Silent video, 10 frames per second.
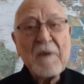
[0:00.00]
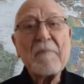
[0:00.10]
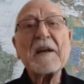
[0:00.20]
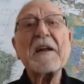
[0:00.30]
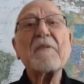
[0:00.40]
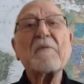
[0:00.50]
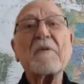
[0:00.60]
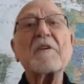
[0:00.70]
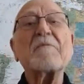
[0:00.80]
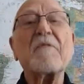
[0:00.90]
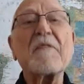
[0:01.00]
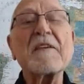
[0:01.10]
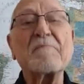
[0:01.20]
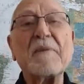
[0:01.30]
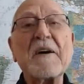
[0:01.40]
But another word for
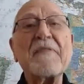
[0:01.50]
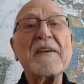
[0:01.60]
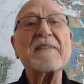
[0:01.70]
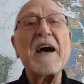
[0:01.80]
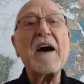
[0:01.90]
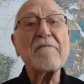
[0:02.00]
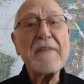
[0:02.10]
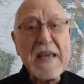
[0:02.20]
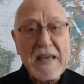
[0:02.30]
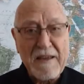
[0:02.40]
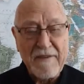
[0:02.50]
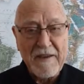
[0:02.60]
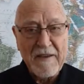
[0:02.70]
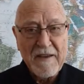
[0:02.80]
this month is Aviv,